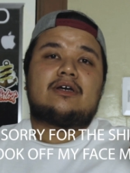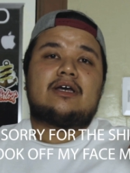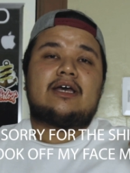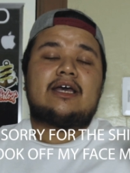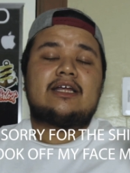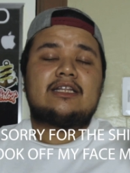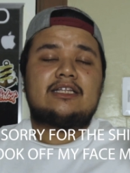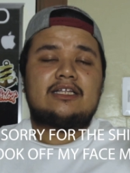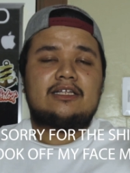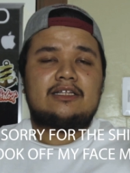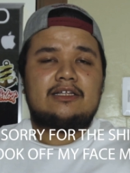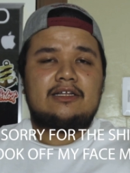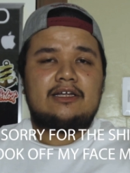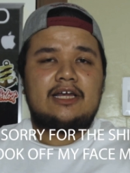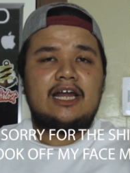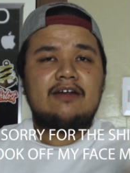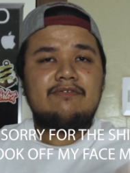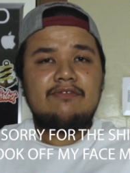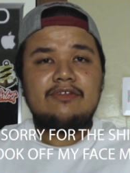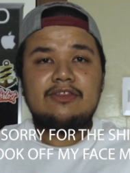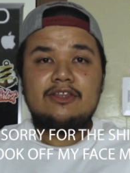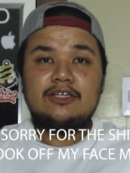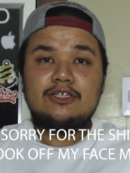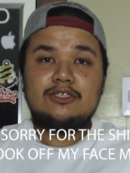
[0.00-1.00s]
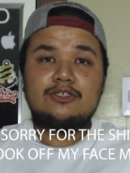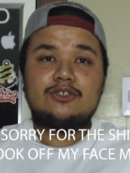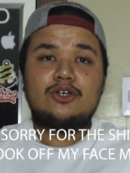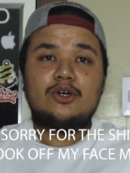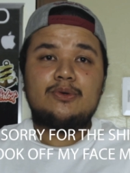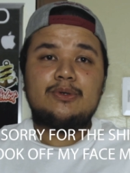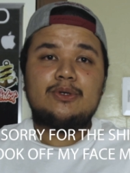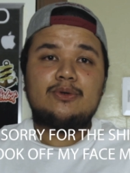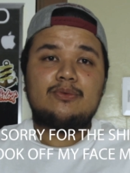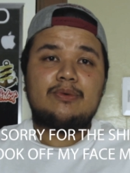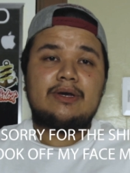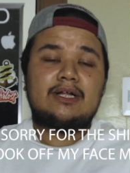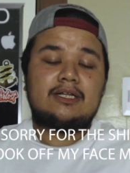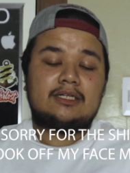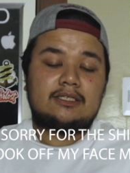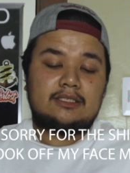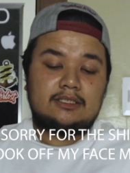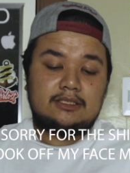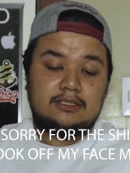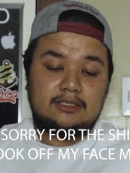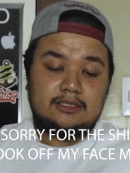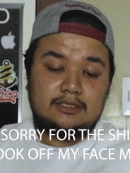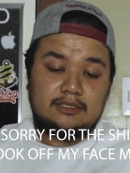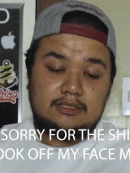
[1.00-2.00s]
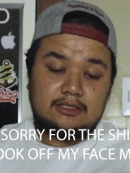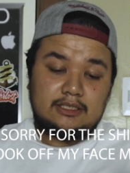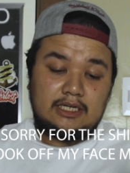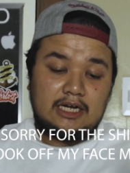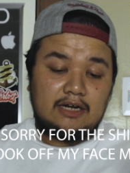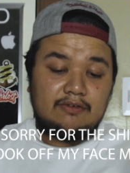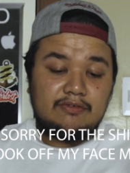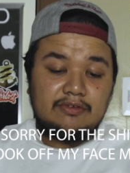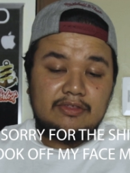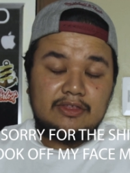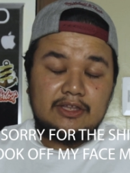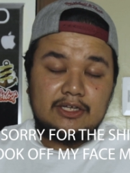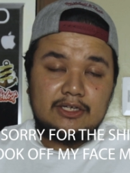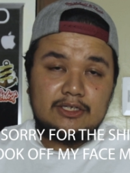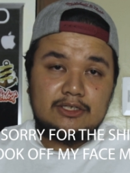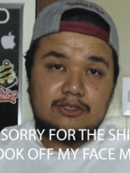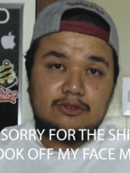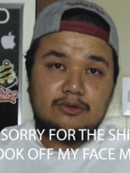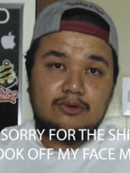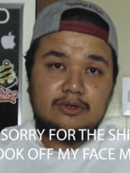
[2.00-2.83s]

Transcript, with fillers: And everything's going well, everything's